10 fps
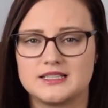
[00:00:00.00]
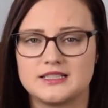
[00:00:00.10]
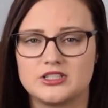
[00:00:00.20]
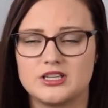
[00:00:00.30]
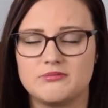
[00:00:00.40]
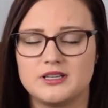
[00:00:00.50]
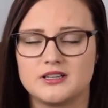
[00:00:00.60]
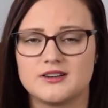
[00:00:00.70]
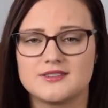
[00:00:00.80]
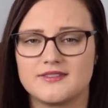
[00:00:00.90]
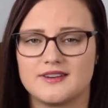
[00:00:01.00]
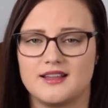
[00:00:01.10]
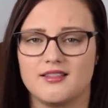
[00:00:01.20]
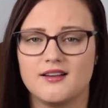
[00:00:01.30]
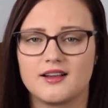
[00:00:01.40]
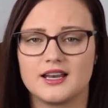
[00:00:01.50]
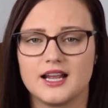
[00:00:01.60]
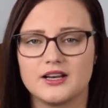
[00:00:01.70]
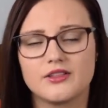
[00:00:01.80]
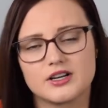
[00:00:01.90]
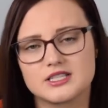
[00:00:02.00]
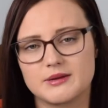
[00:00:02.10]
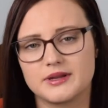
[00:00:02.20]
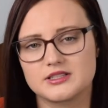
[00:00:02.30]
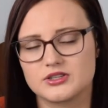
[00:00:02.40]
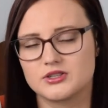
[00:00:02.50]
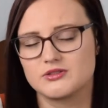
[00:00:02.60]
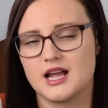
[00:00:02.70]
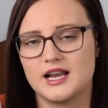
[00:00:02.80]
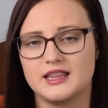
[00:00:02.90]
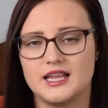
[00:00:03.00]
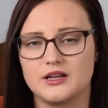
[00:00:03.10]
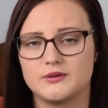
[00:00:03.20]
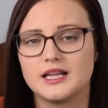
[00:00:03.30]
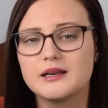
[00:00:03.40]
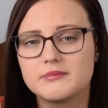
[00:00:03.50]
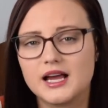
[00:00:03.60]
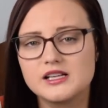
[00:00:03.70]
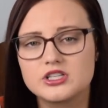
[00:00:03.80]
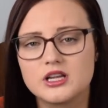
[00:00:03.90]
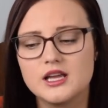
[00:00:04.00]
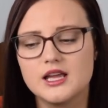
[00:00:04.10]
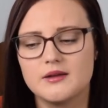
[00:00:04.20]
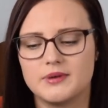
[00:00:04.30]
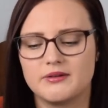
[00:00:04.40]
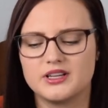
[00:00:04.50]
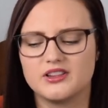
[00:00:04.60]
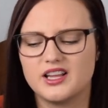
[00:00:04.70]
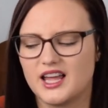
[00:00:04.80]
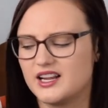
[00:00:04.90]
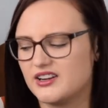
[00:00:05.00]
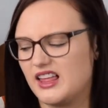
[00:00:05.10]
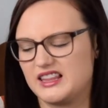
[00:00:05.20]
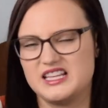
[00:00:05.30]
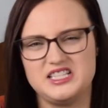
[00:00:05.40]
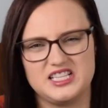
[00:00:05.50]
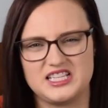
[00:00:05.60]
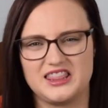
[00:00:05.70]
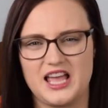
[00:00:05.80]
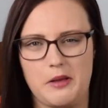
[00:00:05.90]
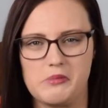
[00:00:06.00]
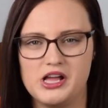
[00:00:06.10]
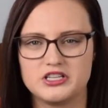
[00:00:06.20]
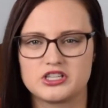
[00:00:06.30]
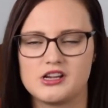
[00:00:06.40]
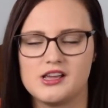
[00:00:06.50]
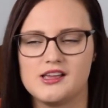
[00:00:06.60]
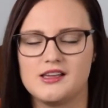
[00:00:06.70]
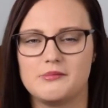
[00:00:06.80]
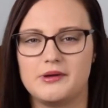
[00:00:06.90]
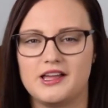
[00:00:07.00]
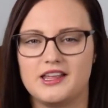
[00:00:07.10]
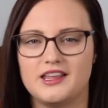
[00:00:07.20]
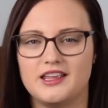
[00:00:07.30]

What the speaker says: she wouldn't nurse very long, and I know their stomachs are so tiny and they don't need much, but when you look at it, you're like, this isn't that much, but